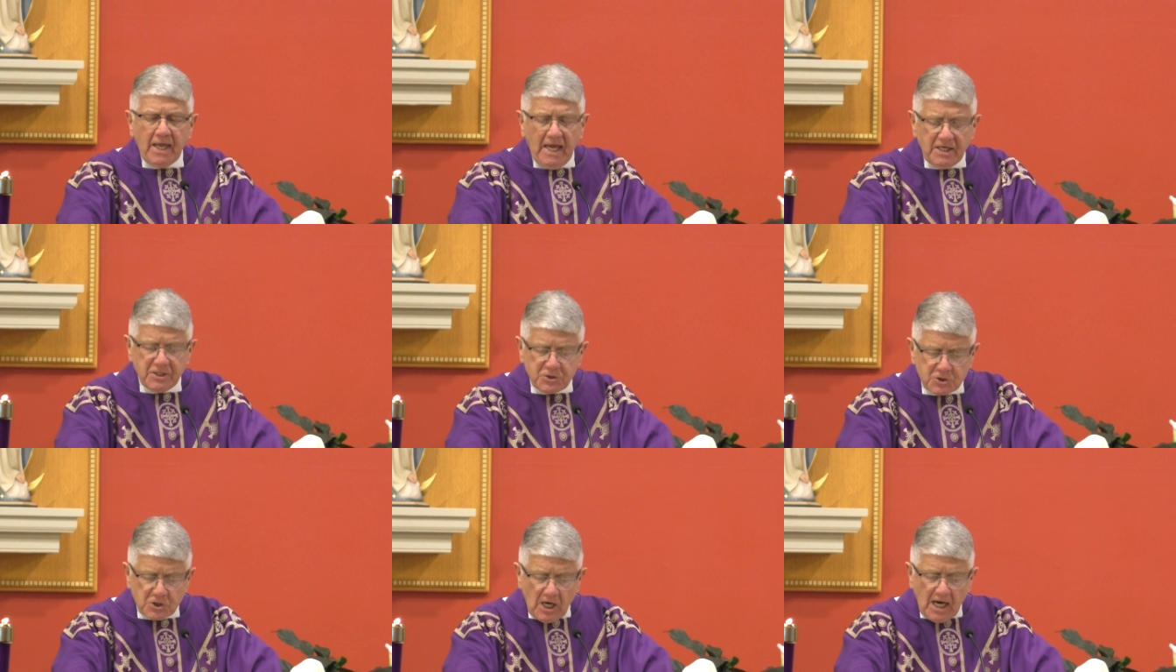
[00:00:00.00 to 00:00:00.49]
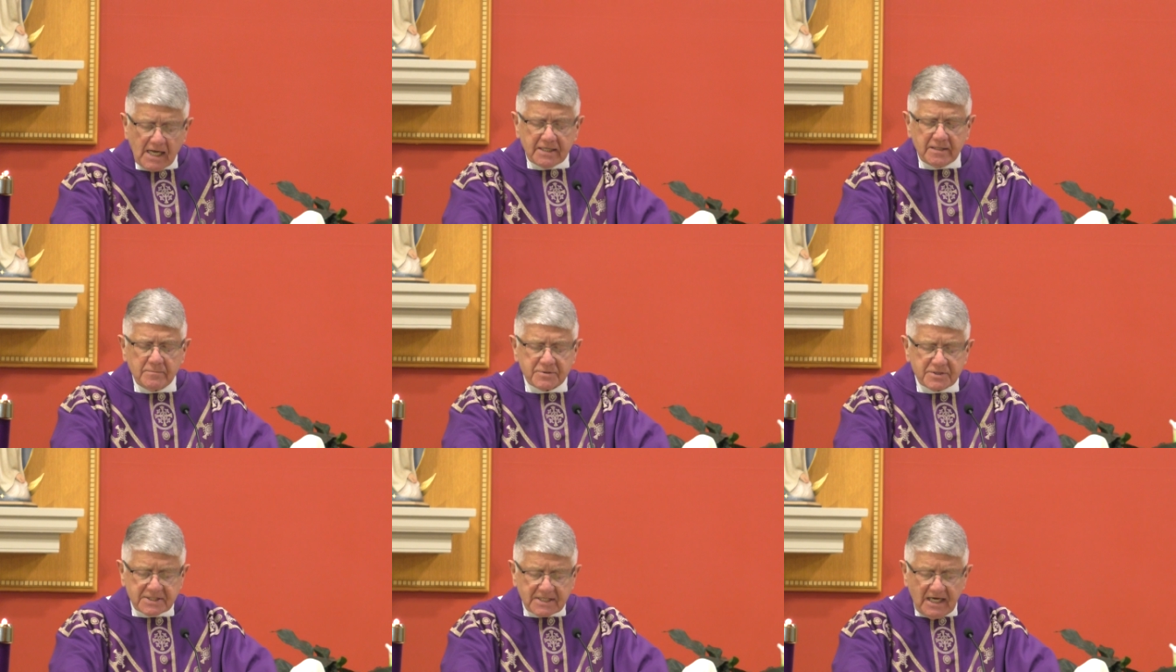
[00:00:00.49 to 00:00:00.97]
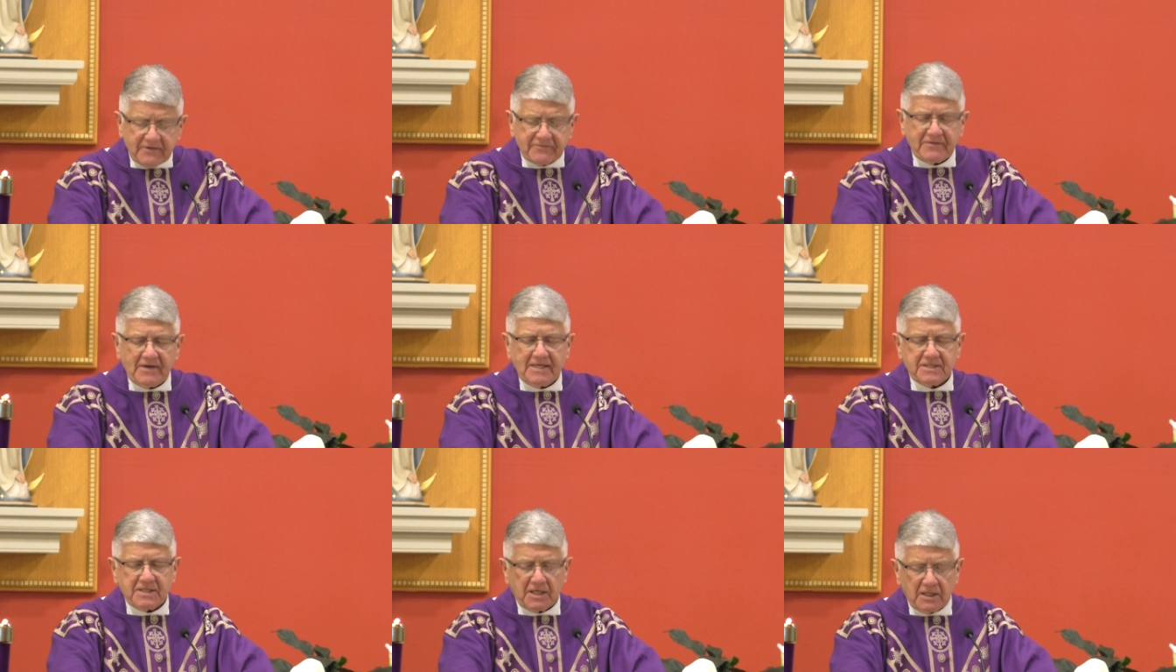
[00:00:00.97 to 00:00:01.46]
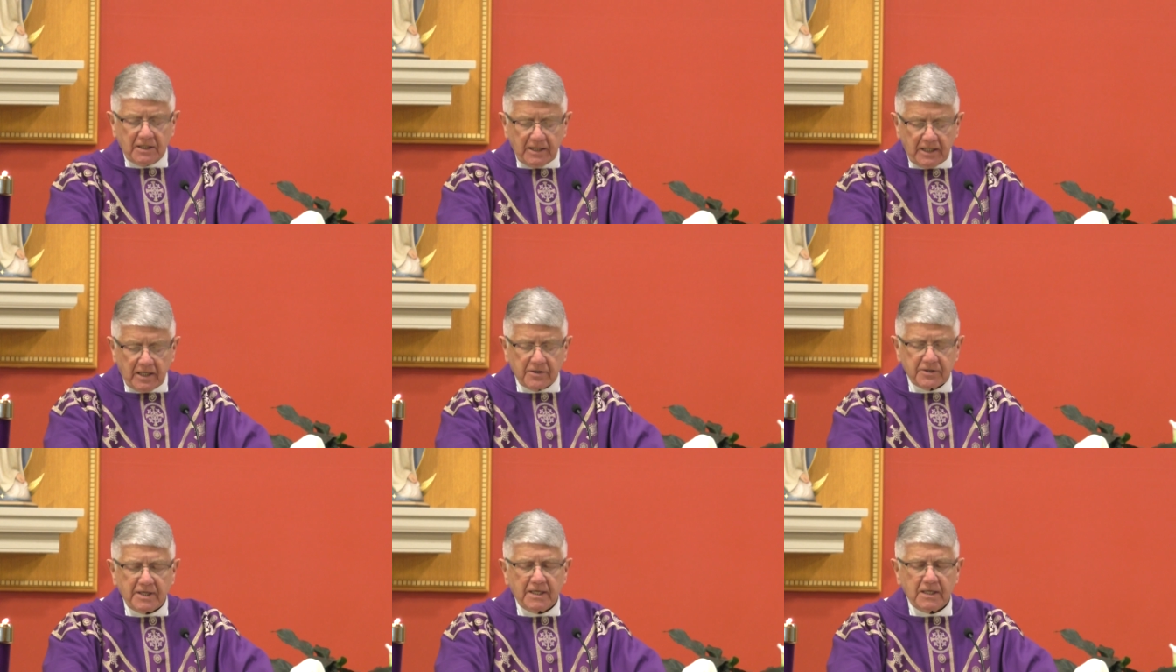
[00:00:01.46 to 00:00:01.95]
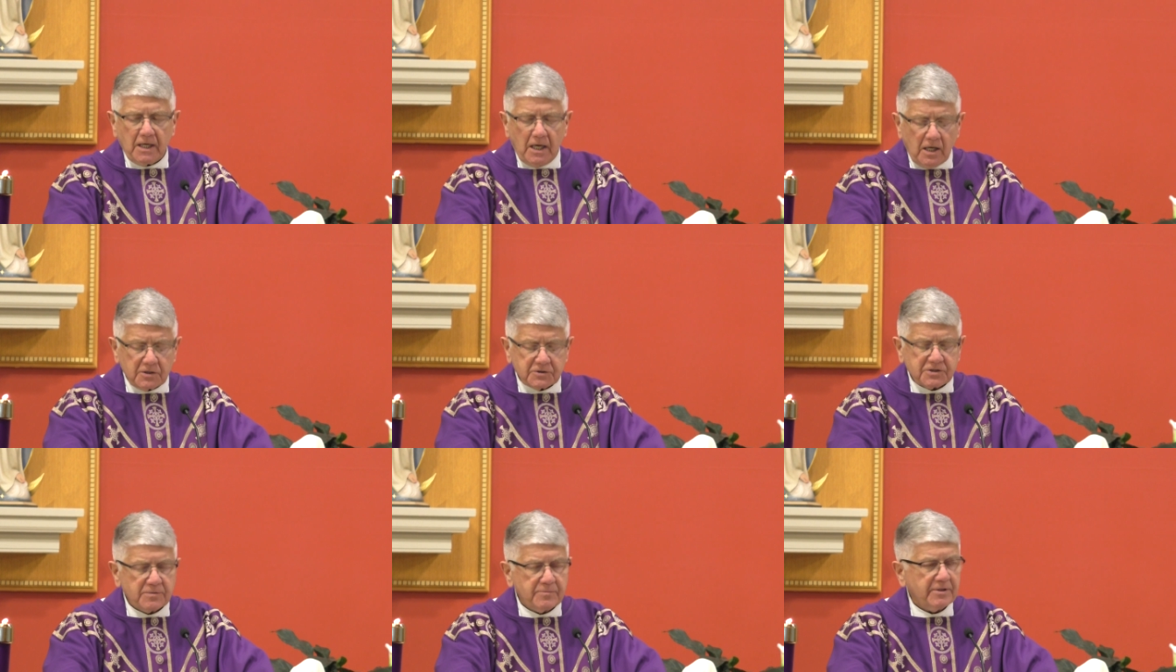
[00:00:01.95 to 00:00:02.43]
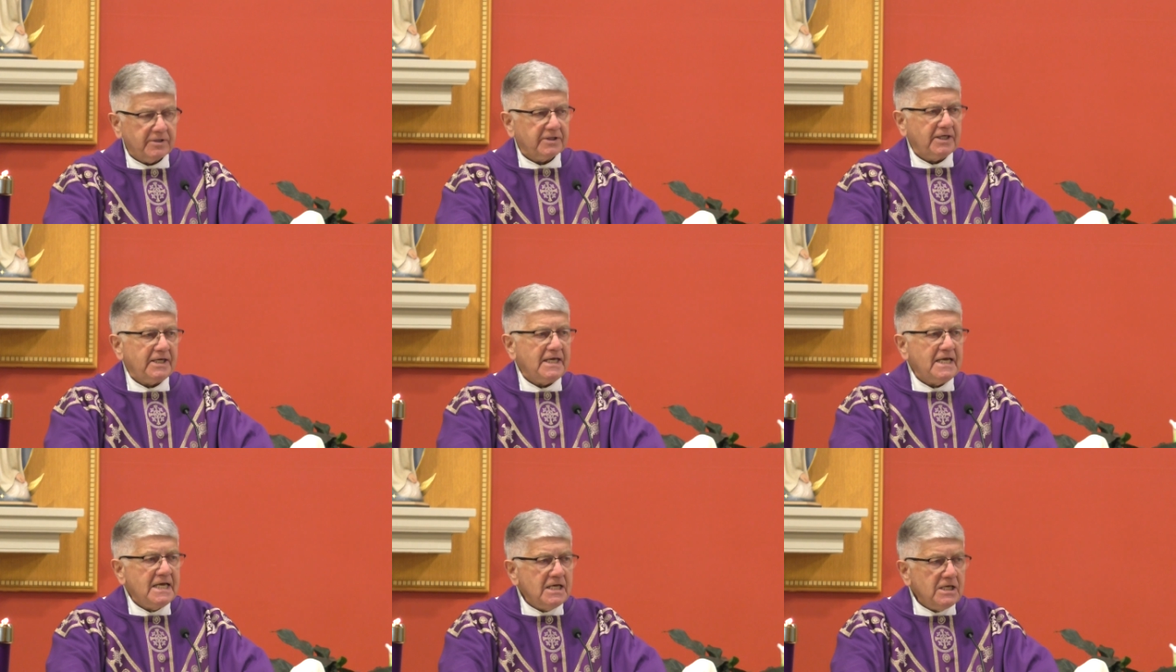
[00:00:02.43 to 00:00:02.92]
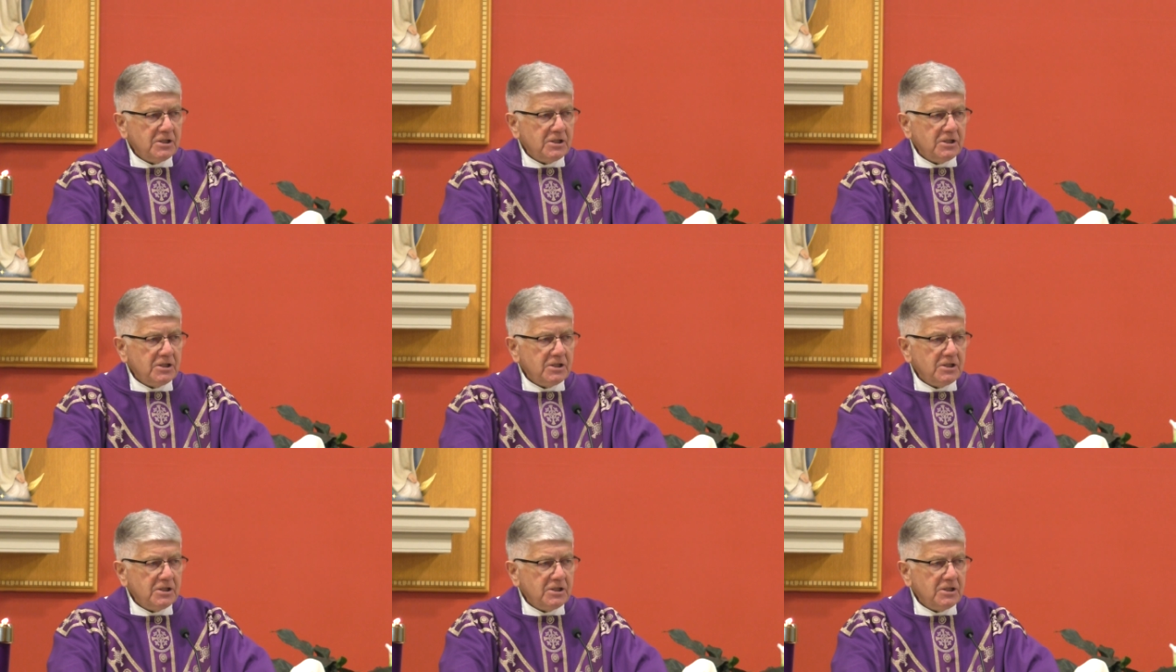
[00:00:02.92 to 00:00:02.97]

And John himself had declared that ultimately